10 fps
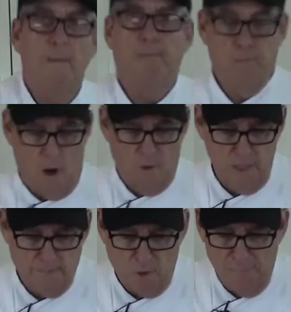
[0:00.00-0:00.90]
But
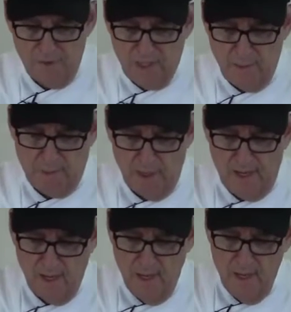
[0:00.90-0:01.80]
always proof is in the
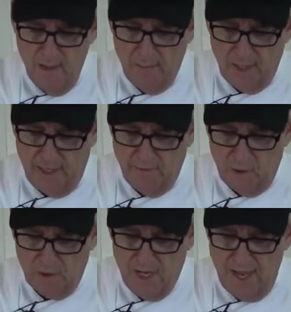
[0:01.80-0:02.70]
pudding. I'm going to
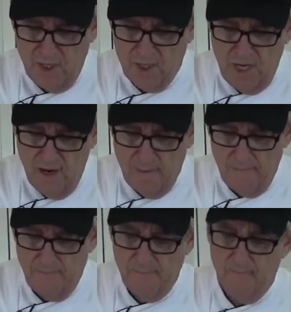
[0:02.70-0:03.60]
give a little taste
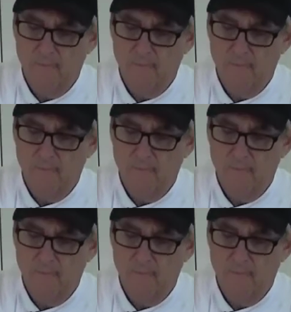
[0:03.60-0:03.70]
here.